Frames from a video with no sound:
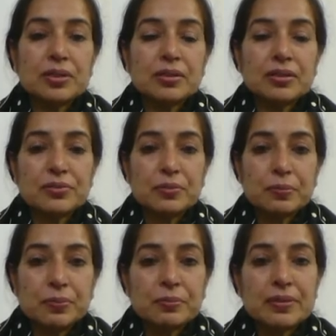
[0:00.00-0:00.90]
the
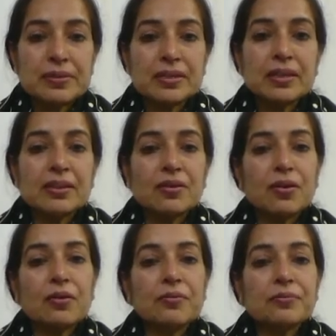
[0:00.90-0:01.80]
supremacy
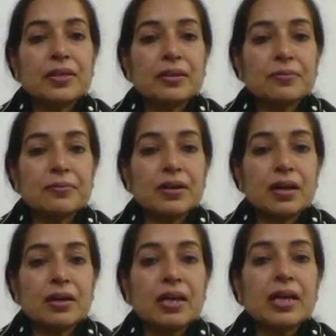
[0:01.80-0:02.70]
of that
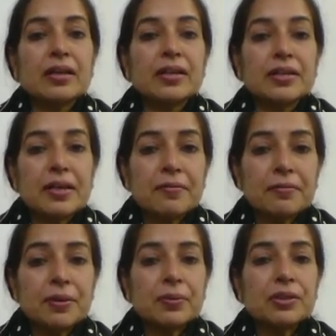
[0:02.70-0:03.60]
flower, that
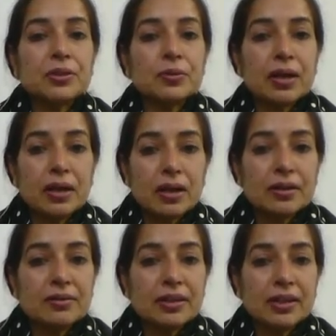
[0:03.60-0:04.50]
everyone should
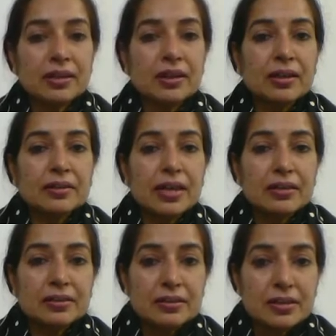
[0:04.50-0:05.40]
agree
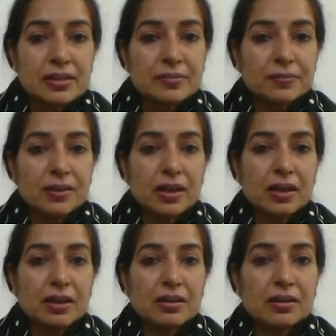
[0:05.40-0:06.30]
that this
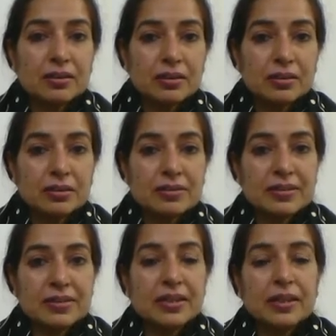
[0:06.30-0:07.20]
flower
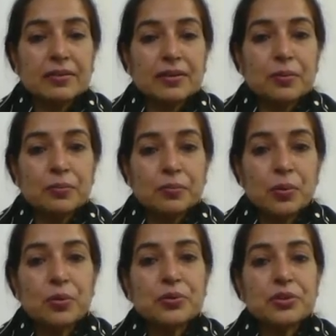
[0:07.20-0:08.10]
is the
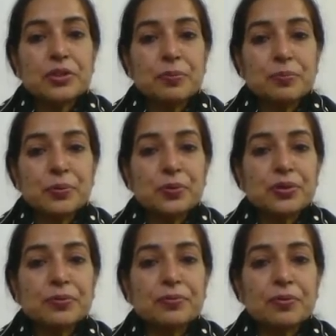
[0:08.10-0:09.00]
most
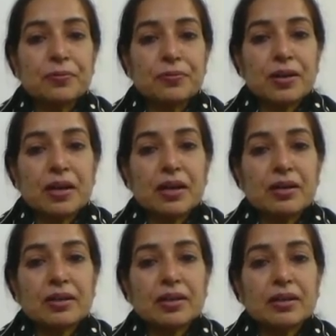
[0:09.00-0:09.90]
beautiful
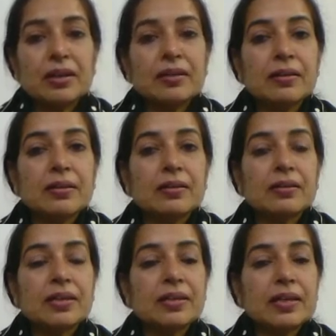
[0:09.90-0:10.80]
flower in
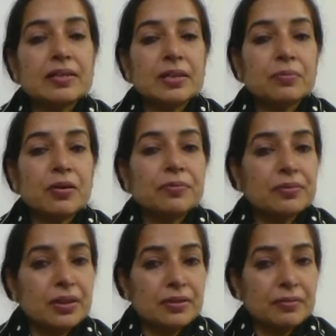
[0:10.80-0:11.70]
the kingdom of
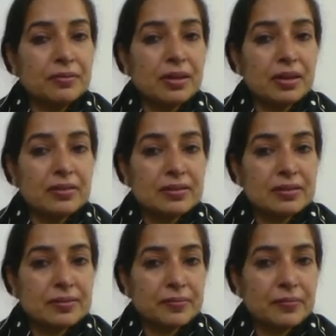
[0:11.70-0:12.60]

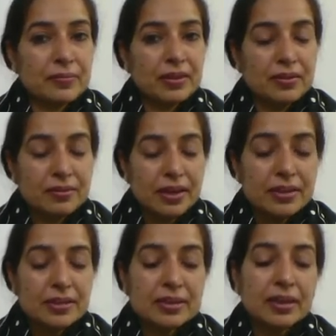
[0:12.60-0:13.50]
flowers.
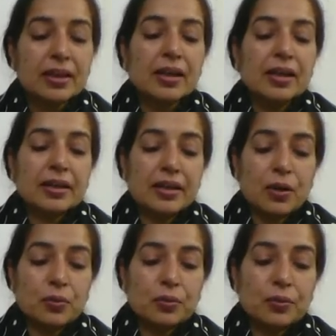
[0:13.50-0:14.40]
Right? Now,